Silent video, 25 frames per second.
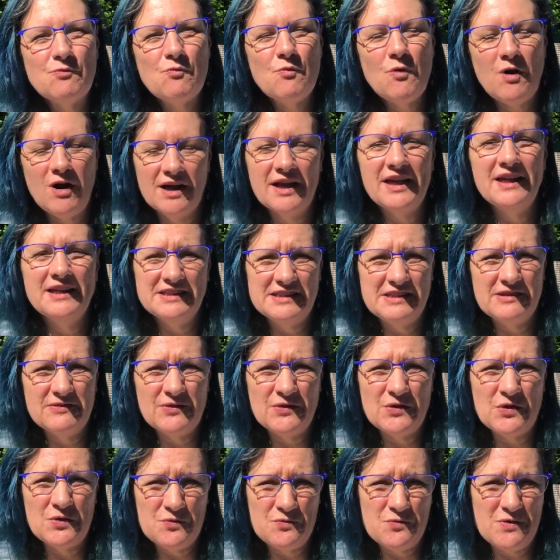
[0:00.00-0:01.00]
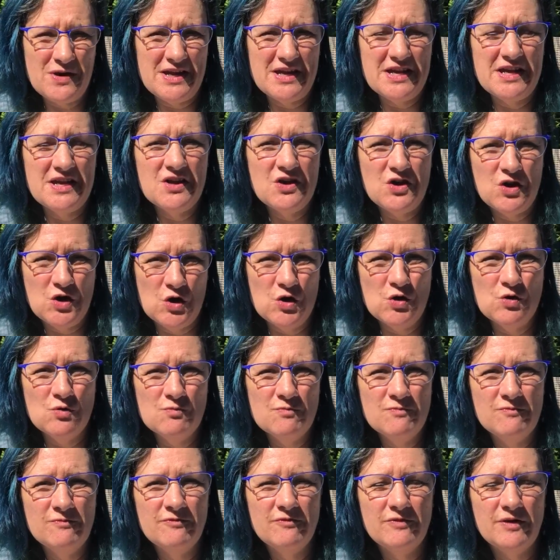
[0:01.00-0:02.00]
walking a different way
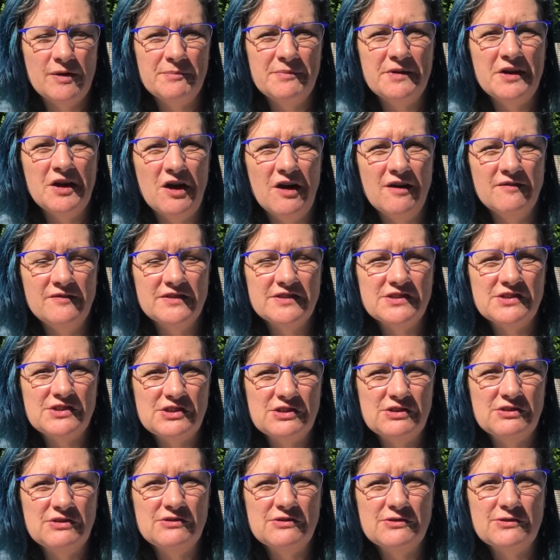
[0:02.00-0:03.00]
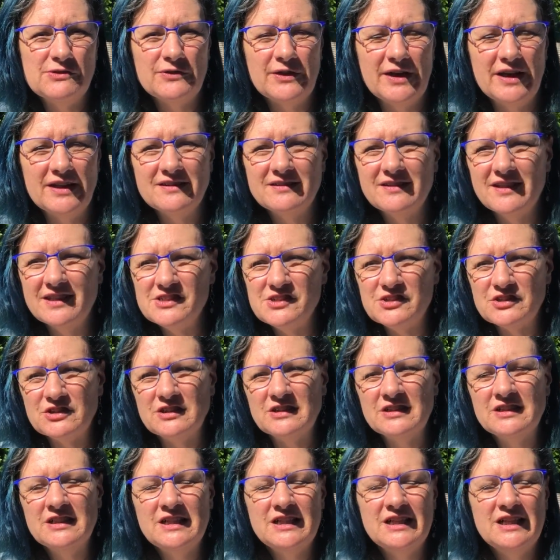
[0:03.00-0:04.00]
home from the office to Grand
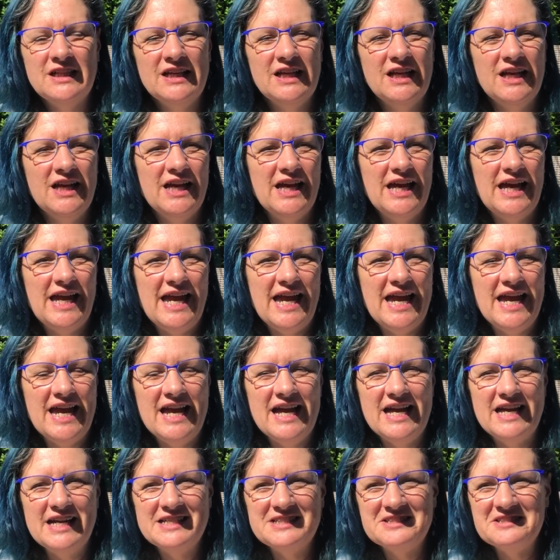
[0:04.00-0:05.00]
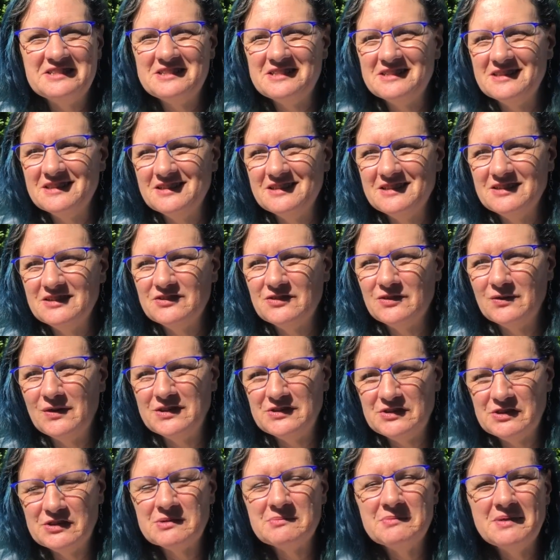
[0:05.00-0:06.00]
Central. And so
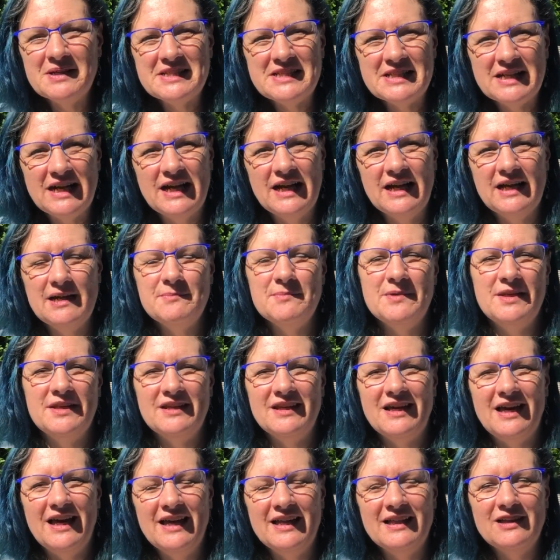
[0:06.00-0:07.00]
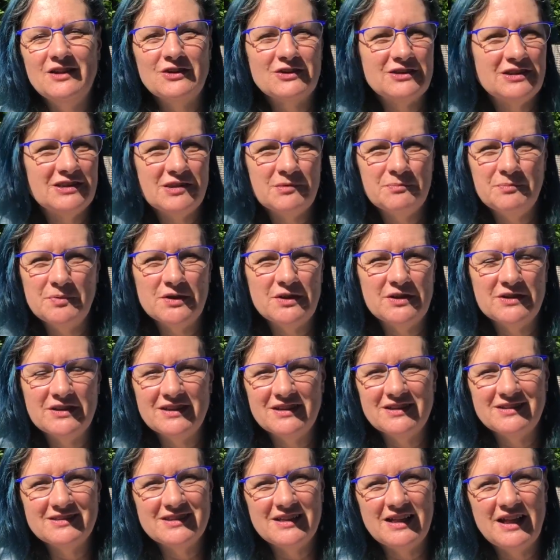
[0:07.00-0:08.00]
I took my time and I looked at the
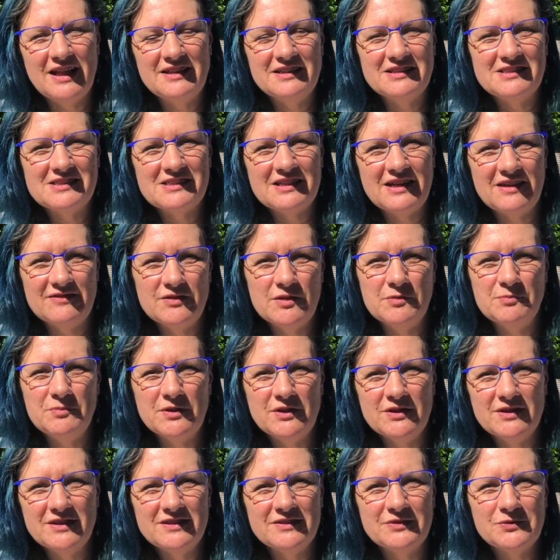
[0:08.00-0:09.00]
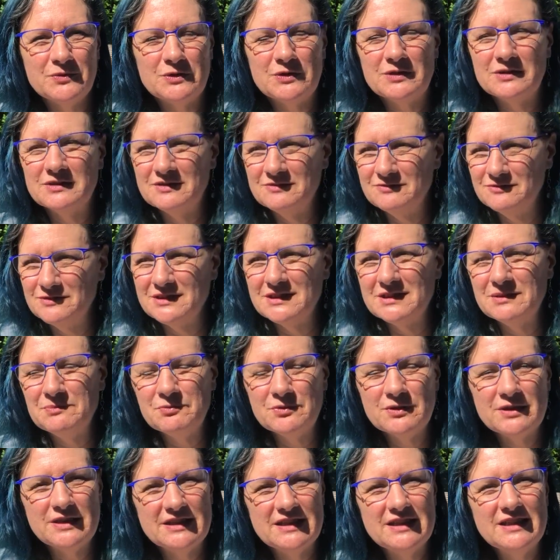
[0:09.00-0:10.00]
buildings, and I discovered buildings were really
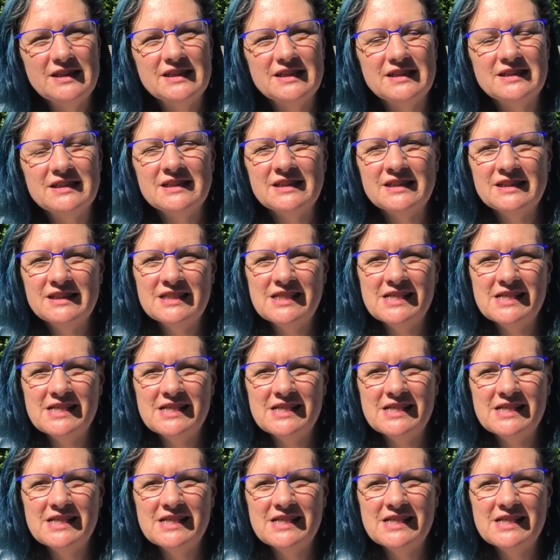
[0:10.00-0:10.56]
pretty, and